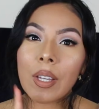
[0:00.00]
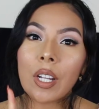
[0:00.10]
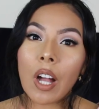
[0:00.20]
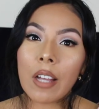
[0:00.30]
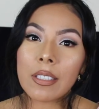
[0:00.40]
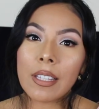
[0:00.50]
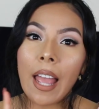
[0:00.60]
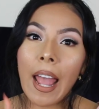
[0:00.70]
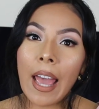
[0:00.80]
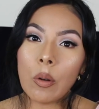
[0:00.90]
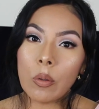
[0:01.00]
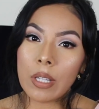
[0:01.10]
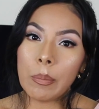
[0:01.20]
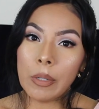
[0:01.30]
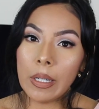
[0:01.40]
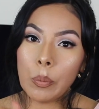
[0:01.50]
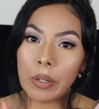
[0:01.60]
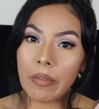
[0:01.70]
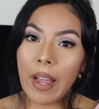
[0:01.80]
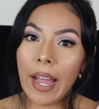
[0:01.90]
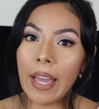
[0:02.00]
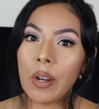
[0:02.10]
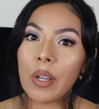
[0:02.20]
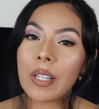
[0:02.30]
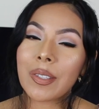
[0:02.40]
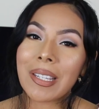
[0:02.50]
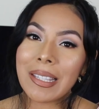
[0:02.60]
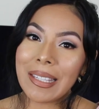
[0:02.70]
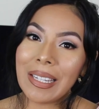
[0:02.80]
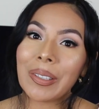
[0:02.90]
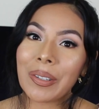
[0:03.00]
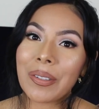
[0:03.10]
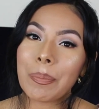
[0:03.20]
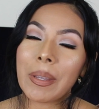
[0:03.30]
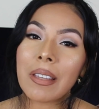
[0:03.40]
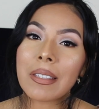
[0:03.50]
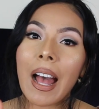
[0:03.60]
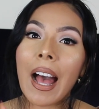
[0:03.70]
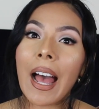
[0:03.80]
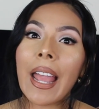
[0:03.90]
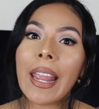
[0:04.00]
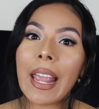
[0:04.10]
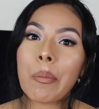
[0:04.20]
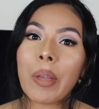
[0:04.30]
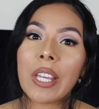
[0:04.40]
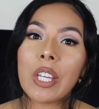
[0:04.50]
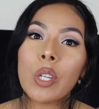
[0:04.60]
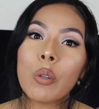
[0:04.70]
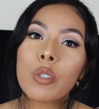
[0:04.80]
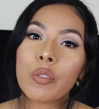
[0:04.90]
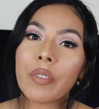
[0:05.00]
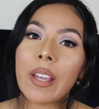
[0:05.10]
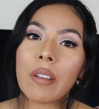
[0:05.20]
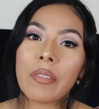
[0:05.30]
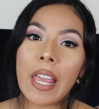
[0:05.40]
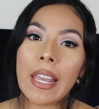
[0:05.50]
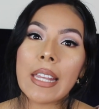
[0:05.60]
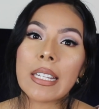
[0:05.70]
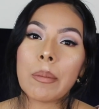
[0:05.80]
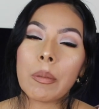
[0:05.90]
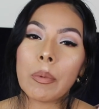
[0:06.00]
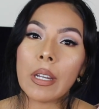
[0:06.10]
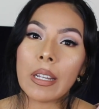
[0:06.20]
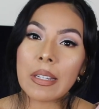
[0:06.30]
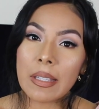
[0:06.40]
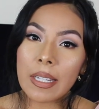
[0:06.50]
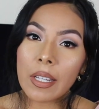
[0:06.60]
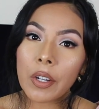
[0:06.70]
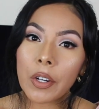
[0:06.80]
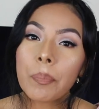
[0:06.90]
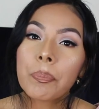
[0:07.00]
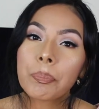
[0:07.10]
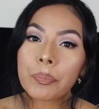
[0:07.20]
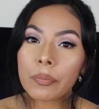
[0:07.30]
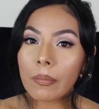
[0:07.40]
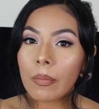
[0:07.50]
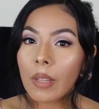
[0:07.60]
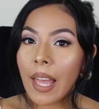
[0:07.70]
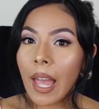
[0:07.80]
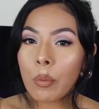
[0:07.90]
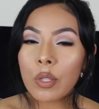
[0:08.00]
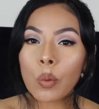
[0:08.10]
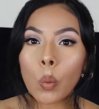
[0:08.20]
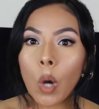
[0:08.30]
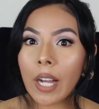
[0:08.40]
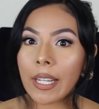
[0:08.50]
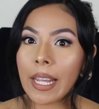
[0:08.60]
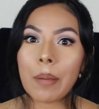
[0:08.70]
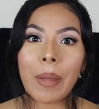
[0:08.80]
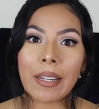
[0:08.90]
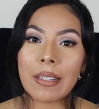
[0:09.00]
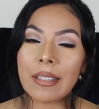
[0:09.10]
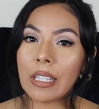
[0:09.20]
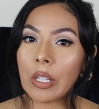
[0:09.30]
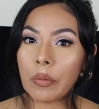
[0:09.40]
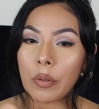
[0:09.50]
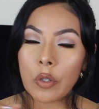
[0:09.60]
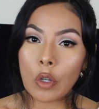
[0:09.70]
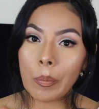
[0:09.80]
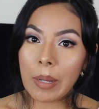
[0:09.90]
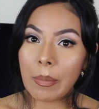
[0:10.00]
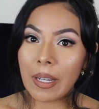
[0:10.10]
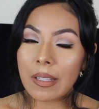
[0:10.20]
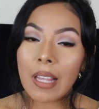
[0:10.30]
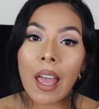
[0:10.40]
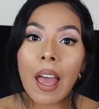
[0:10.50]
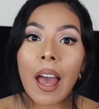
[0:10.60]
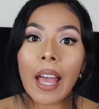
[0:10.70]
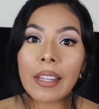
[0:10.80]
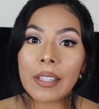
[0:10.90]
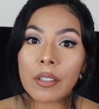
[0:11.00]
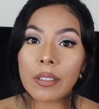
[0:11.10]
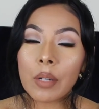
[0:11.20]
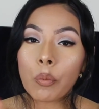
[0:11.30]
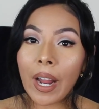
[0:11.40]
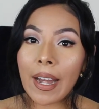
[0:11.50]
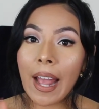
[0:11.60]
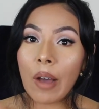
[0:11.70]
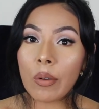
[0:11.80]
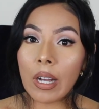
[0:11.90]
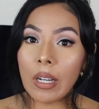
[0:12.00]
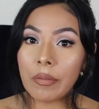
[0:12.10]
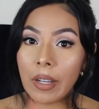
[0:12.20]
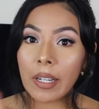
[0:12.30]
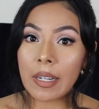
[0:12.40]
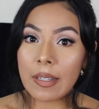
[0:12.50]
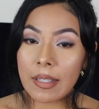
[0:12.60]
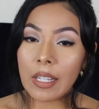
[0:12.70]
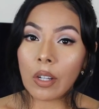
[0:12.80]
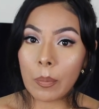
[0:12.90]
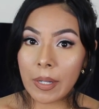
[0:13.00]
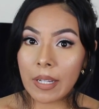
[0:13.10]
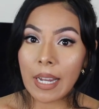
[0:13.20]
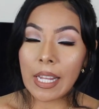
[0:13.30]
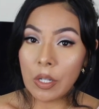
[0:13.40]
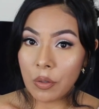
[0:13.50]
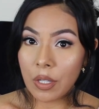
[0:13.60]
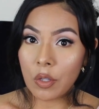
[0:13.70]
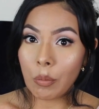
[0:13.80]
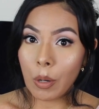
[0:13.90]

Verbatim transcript: the gondola at Ulta Beauty would have had is concealers because I am a huge fan of KKW Beauty Concealer. I was rocking my concealer for so many months. I literally ran out of a concealer because I used it so